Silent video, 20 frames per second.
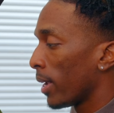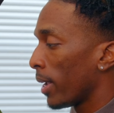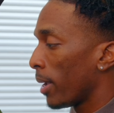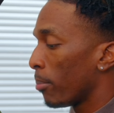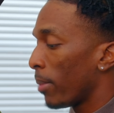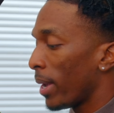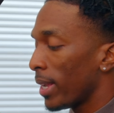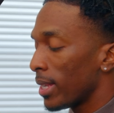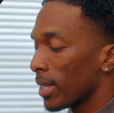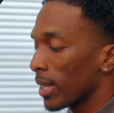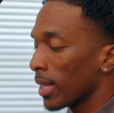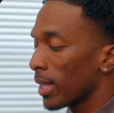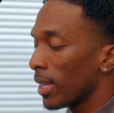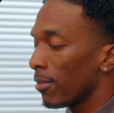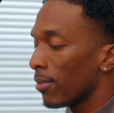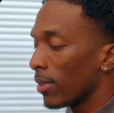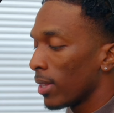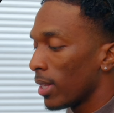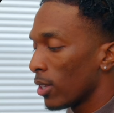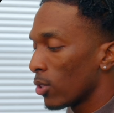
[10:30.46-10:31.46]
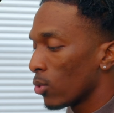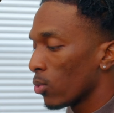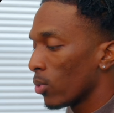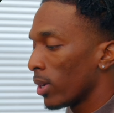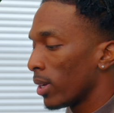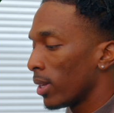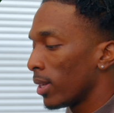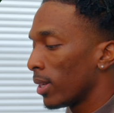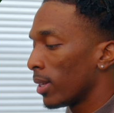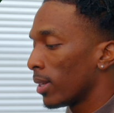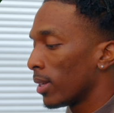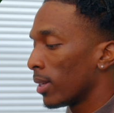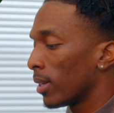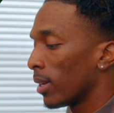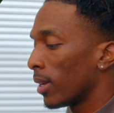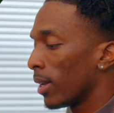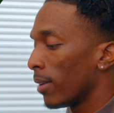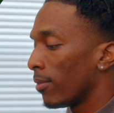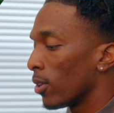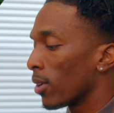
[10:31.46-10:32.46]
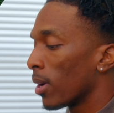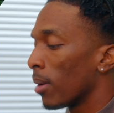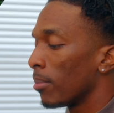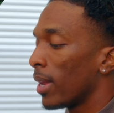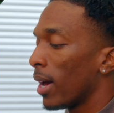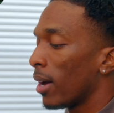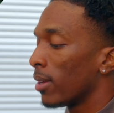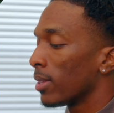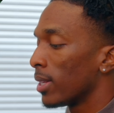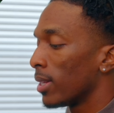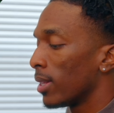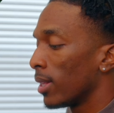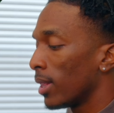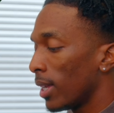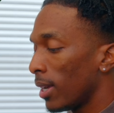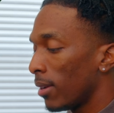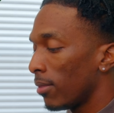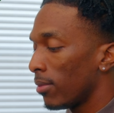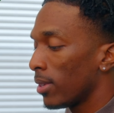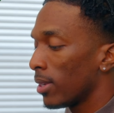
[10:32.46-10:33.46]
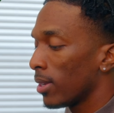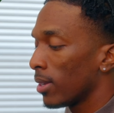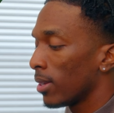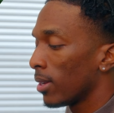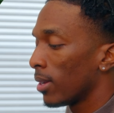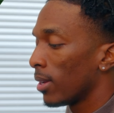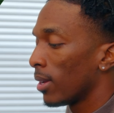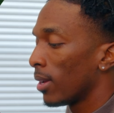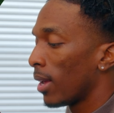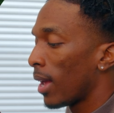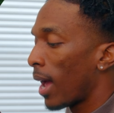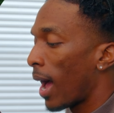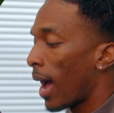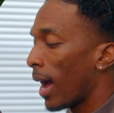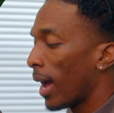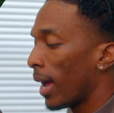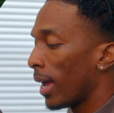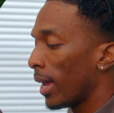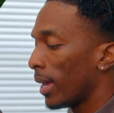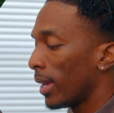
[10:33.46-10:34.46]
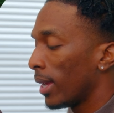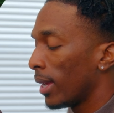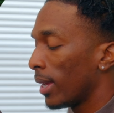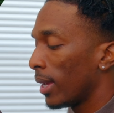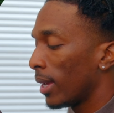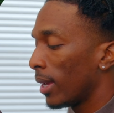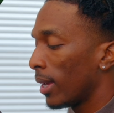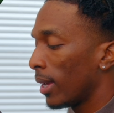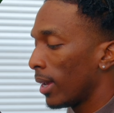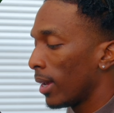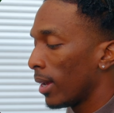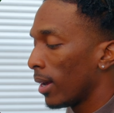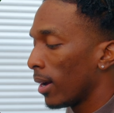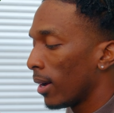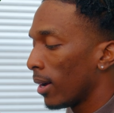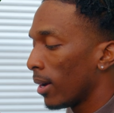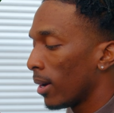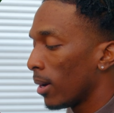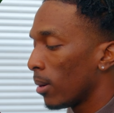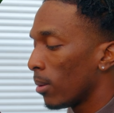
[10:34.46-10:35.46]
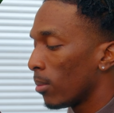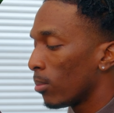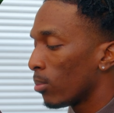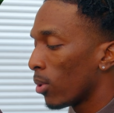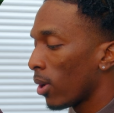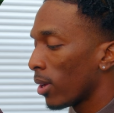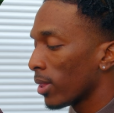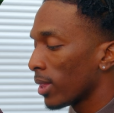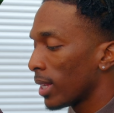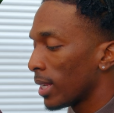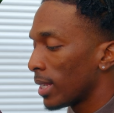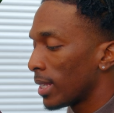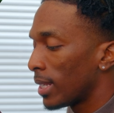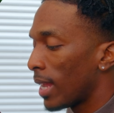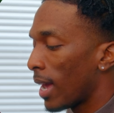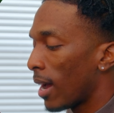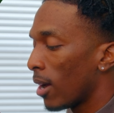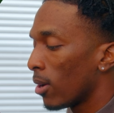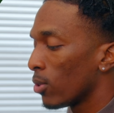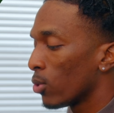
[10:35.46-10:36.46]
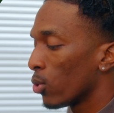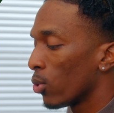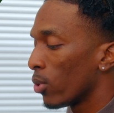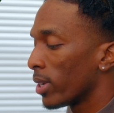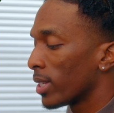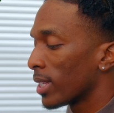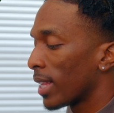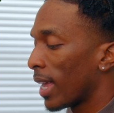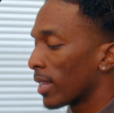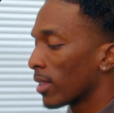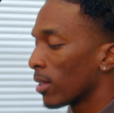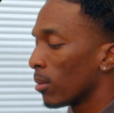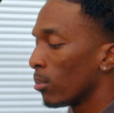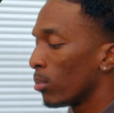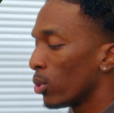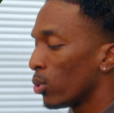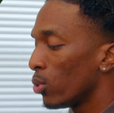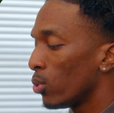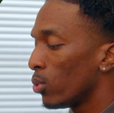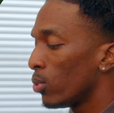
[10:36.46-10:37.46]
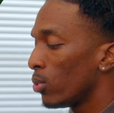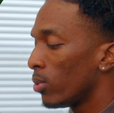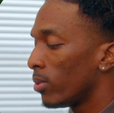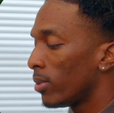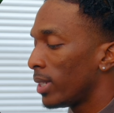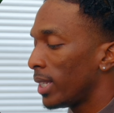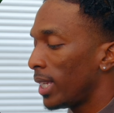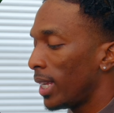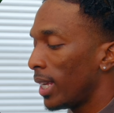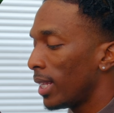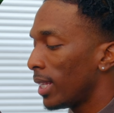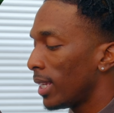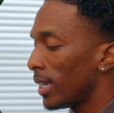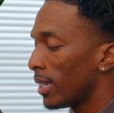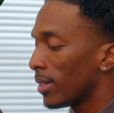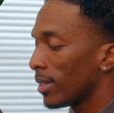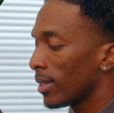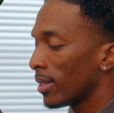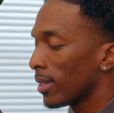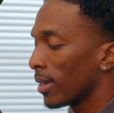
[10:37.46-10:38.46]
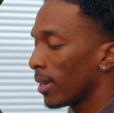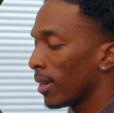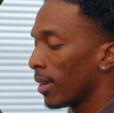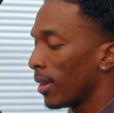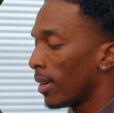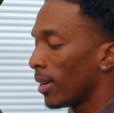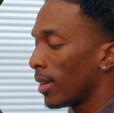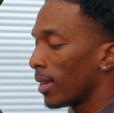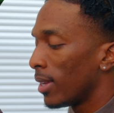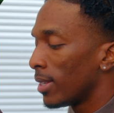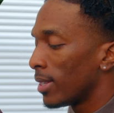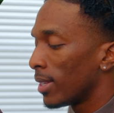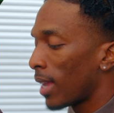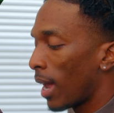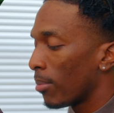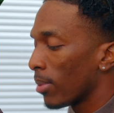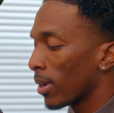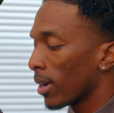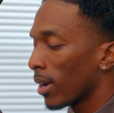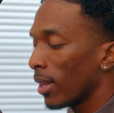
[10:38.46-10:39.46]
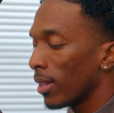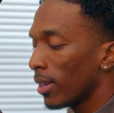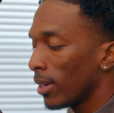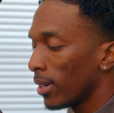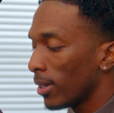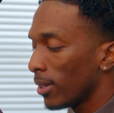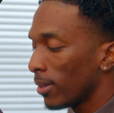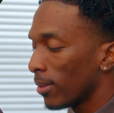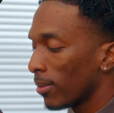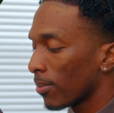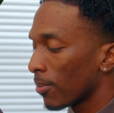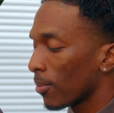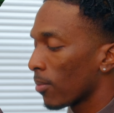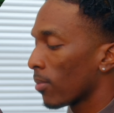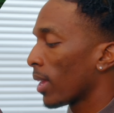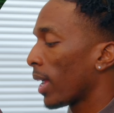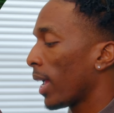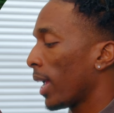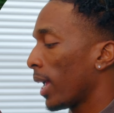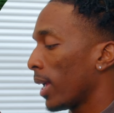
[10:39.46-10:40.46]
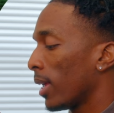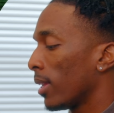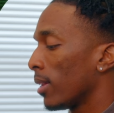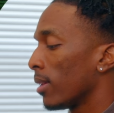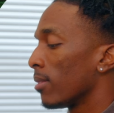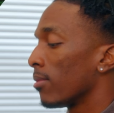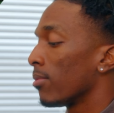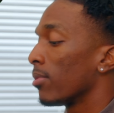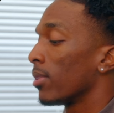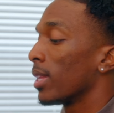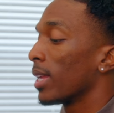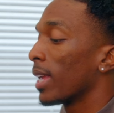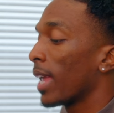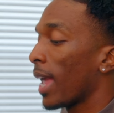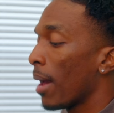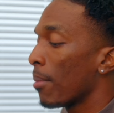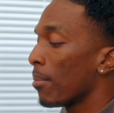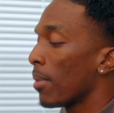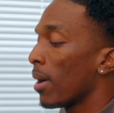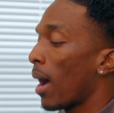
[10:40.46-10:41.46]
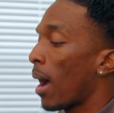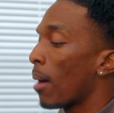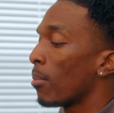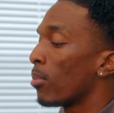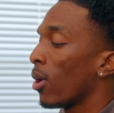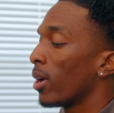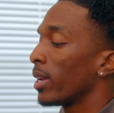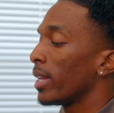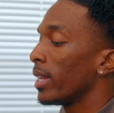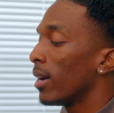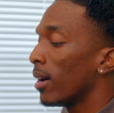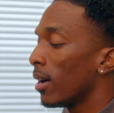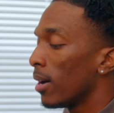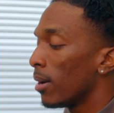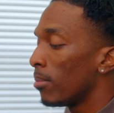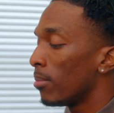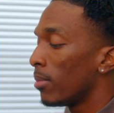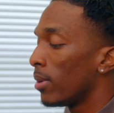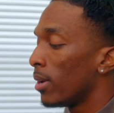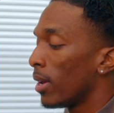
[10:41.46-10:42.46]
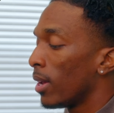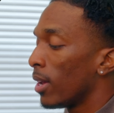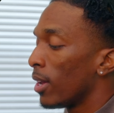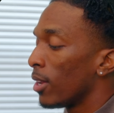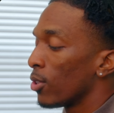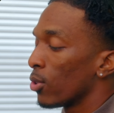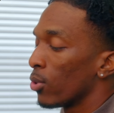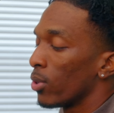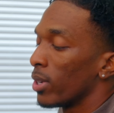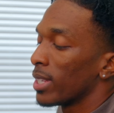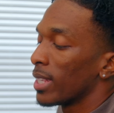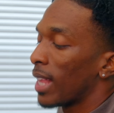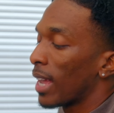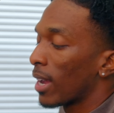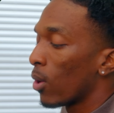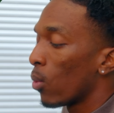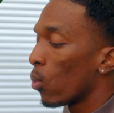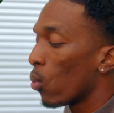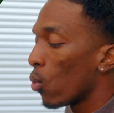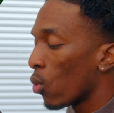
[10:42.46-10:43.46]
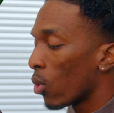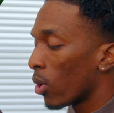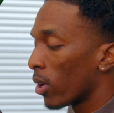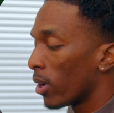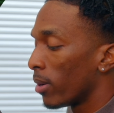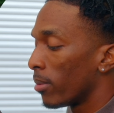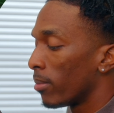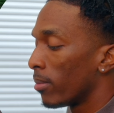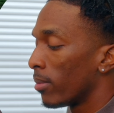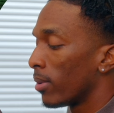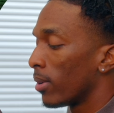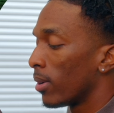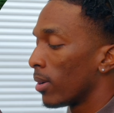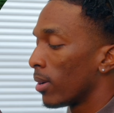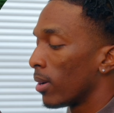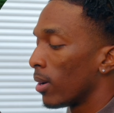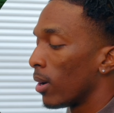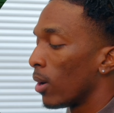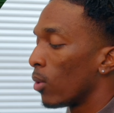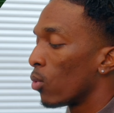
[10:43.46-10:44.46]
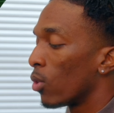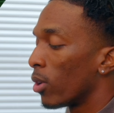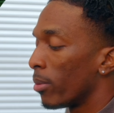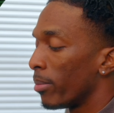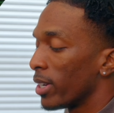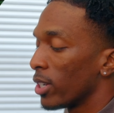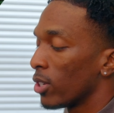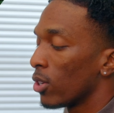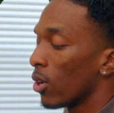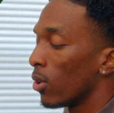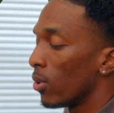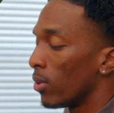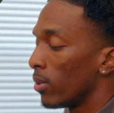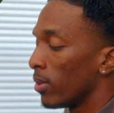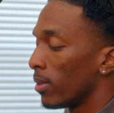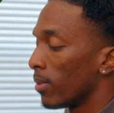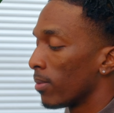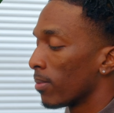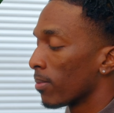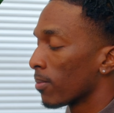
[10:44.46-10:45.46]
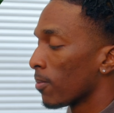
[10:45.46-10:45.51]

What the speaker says: And basically for this one, if you come down to the lift, I brought this down towards like the blue tealish type of color. And for the gamma, I brought it up towards like a warmish tone.